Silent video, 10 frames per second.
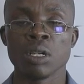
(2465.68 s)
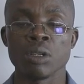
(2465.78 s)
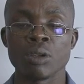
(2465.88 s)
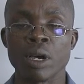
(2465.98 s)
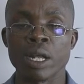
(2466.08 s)

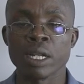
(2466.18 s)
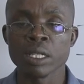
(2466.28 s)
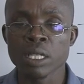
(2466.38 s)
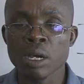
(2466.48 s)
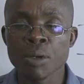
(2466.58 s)
You
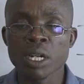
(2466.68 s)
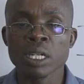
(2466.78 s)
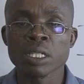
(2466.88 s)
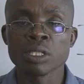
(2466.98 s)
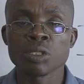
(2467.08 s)
arrange the
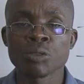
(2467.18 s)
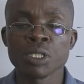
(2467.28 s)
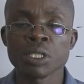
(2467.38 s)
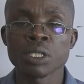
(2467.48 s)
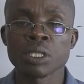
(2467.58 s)
apparatus as you
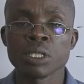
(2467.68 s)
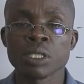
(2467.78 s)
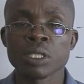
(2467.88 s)
wish,